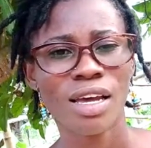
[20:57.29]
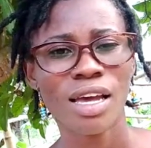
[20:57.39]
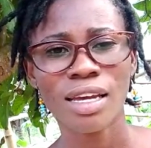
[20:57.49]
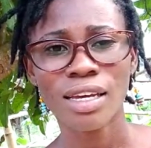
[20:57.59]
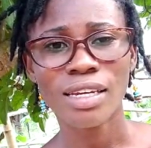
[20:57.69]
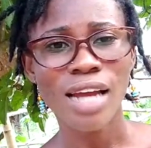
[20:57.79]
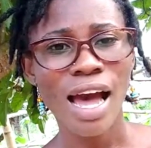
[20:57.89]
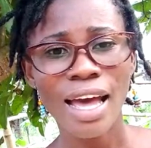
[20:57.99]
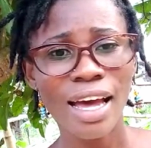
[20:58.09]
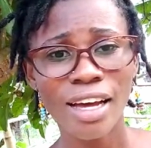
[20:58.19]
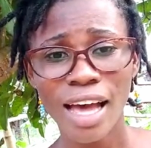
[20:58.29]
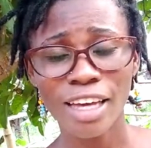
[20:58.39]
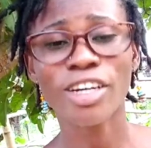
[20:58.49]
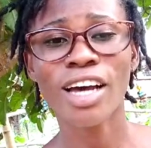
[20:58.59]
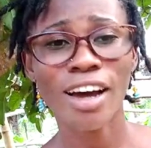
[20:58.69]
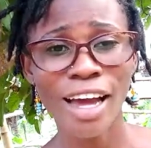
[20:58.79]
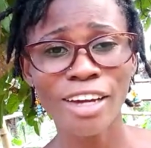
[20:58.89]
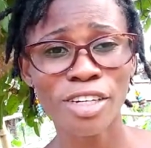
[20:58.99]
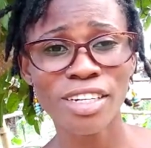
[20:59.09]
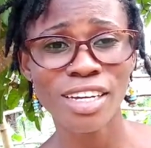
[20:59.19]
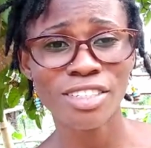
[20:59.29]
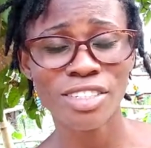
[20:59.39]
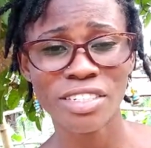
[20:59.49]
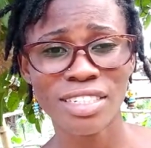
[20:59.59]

And I got actually